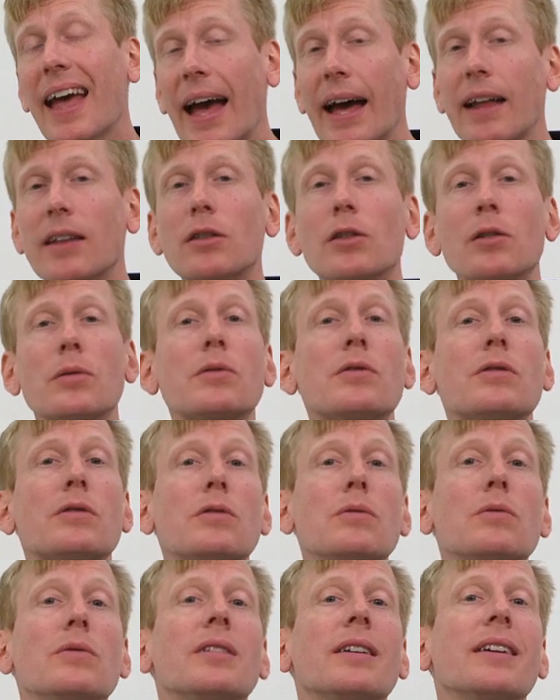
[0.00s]
add those
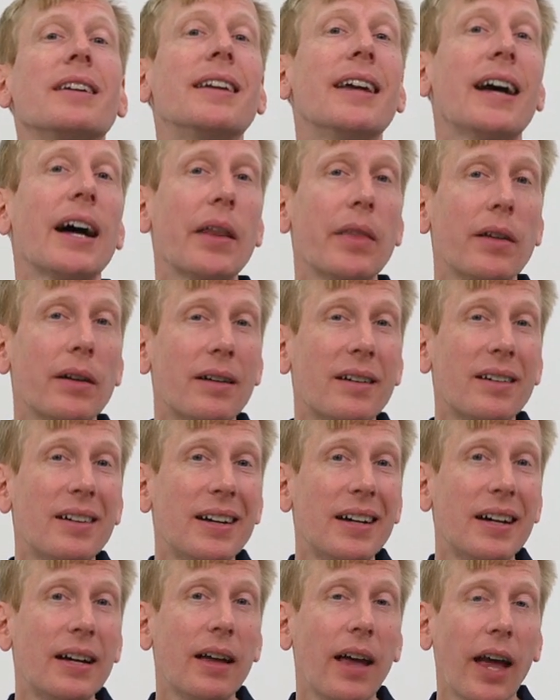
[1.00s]
two
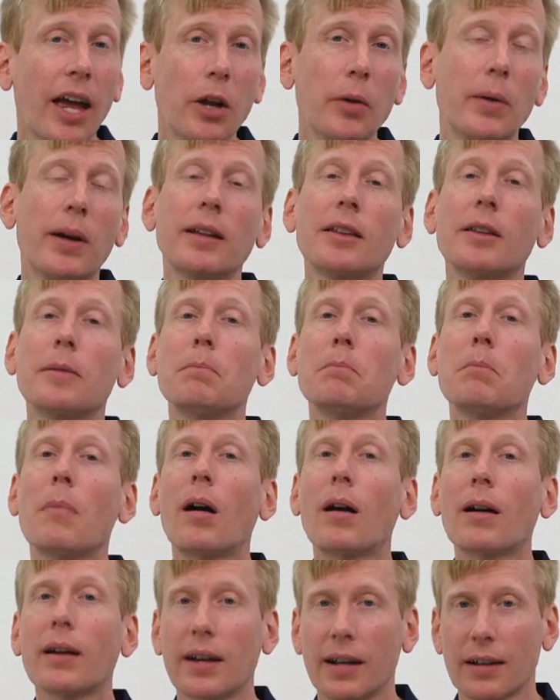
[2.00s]
together, and you get the
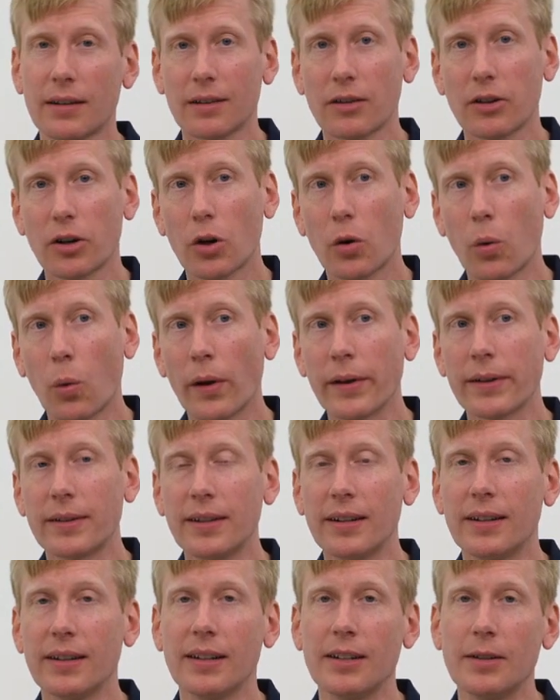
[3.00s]
market
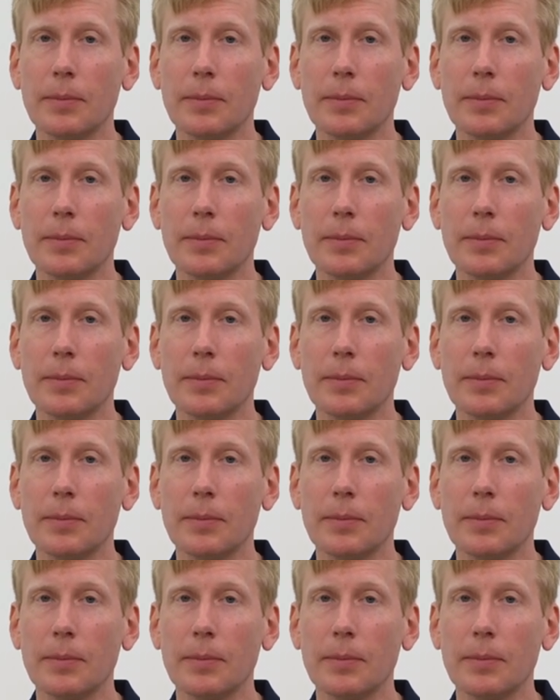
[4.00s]
quantity